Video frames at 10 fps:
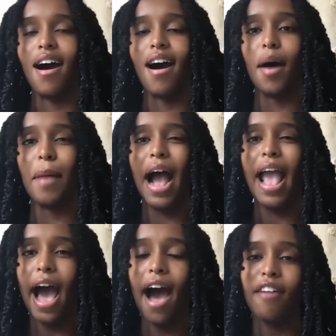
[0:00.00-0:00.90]

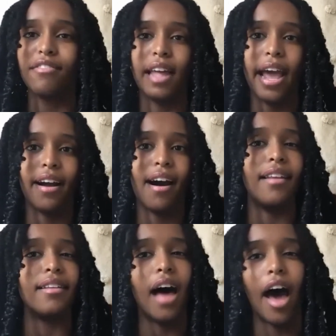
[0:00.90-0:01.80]
I have like
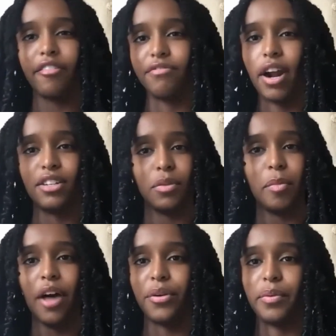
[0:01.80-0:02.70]
a lot of friends
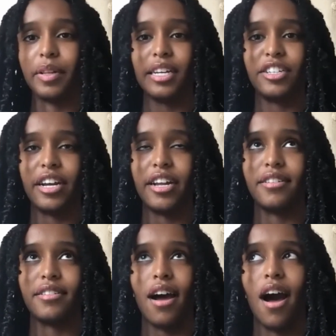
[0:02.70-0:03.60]
from other religions.